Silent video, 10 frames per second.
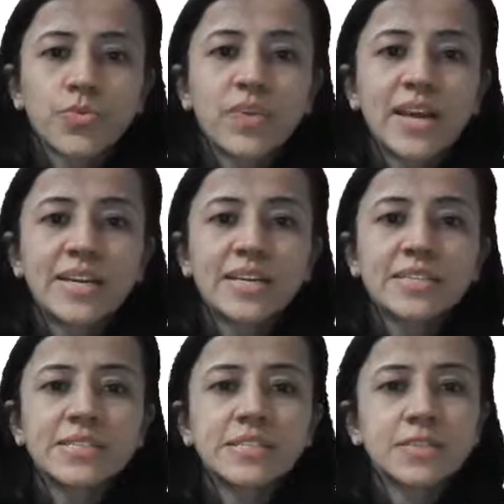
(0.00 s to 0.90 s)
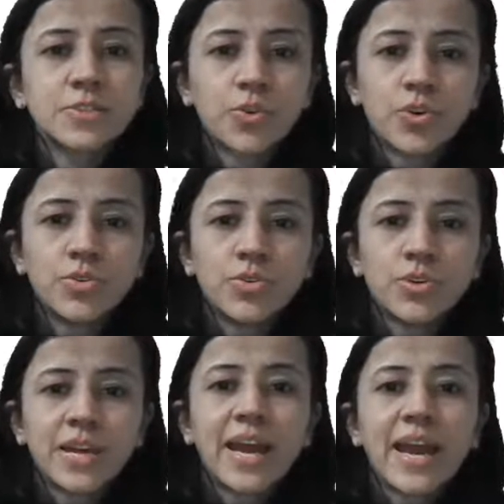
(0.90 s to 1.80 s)
When it is 0
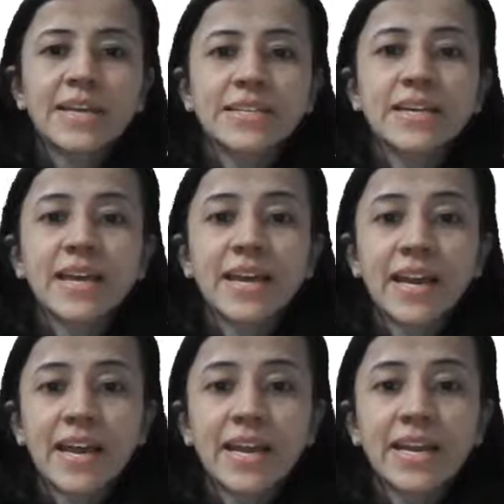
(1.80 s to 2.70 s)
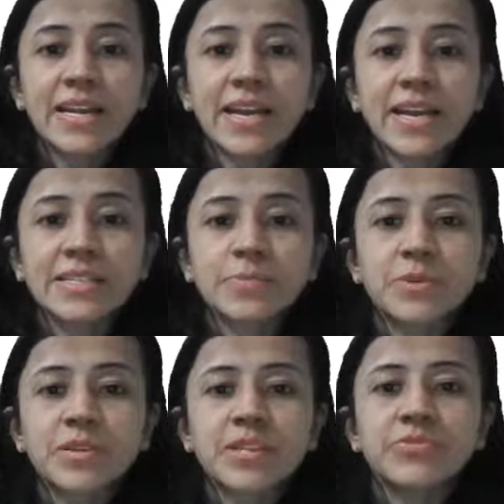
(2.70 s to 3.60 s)
at the end
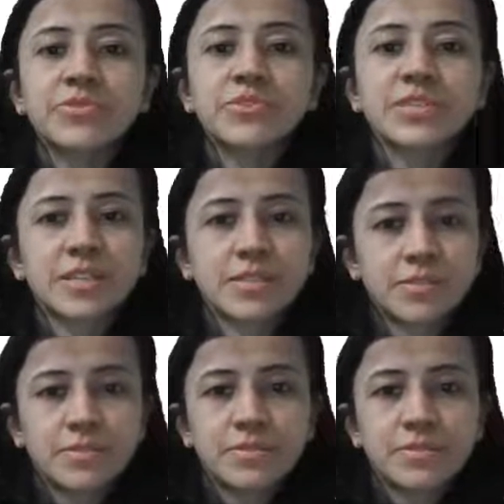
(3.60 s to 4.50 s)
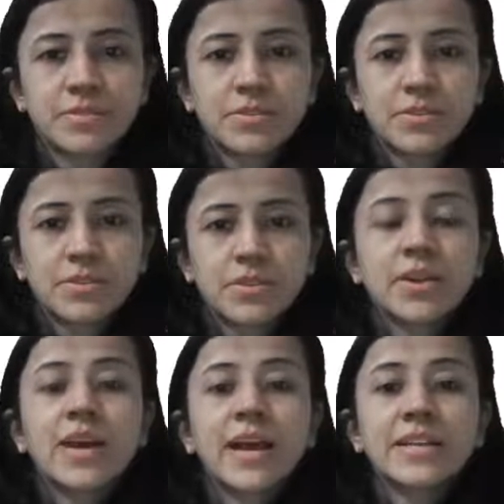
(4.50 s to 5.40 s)
expiratory state,
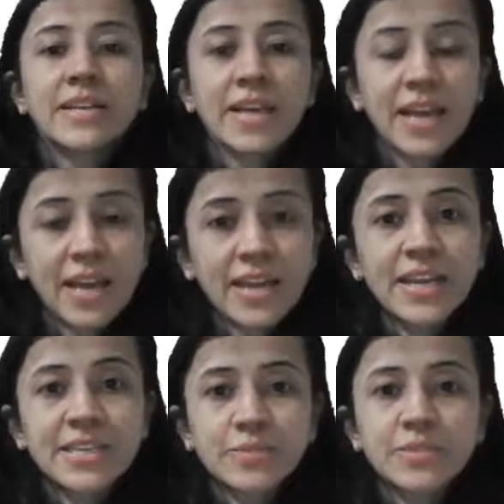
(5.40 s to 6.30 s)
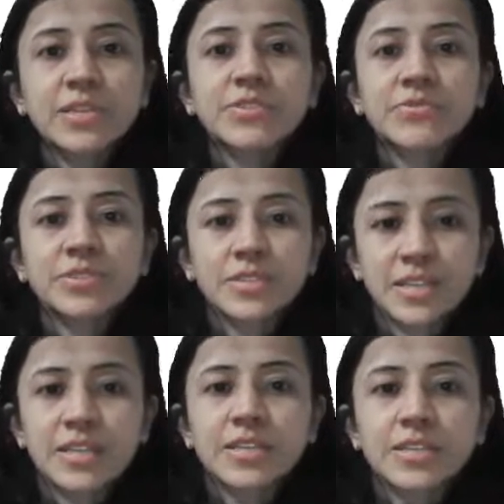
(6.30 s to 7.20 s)
at the end expiratory
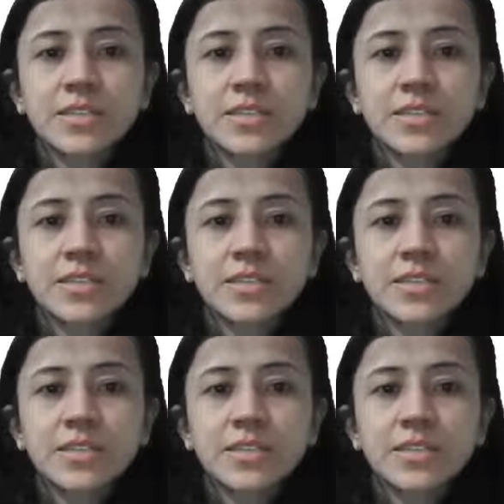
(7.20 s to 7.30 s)
state,